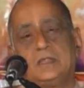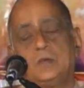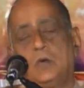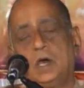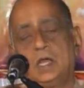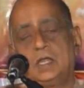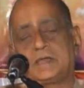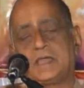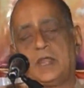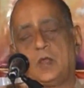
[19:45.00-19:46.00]
The
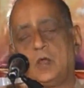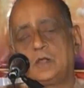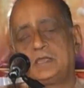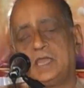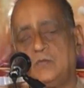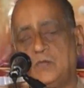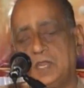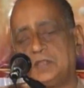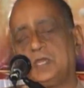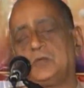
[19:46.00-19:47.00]
world cannot give
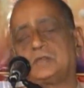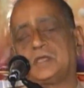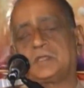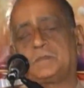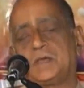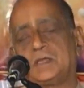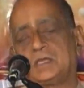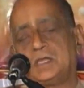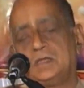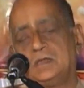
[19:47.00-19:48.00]
anything to such a
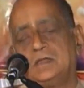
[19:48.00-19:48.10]
person.